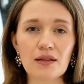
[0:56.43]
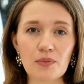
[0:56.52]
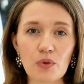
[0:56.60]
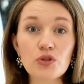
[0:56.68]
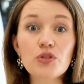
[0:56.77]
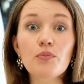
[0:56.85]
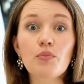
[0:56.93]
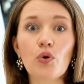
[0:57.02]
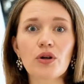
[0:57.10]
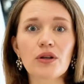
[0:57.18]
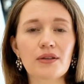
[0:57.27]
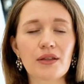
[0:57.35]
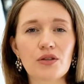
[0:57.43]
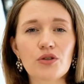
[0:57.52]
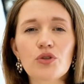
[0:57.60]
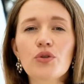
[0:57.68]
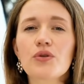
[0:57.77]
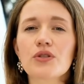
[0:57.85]
the most important thing to
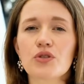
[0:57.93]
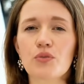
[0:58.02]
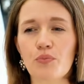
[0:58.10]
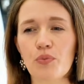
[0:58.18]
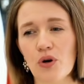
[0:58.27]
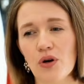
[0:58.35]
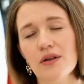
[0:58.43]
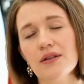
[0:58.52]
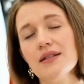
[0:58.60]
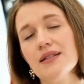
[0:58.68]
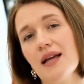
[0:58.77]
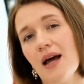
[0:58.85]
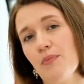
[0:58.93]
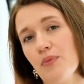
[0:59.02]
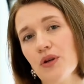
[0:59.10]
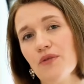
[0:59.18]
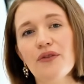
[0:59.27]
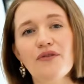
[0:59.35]
do is to burn the sample of the